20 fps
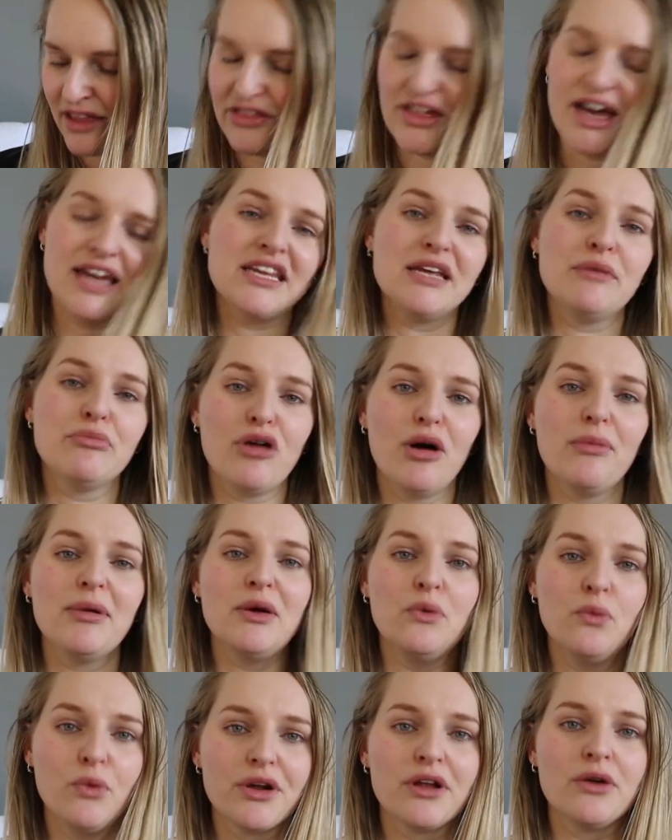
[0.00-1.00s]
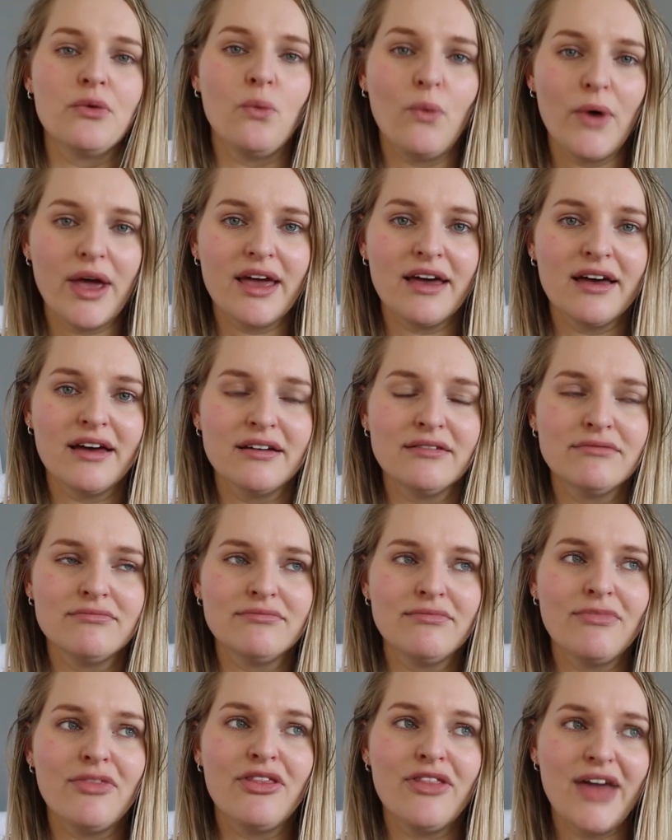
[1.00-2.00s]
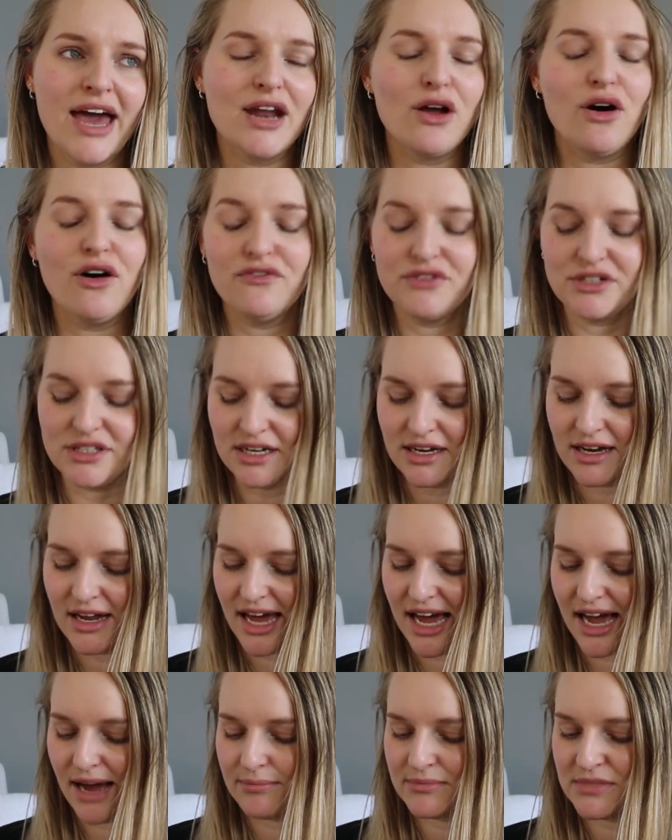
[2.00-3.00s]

that he probably wouldn't wear that often.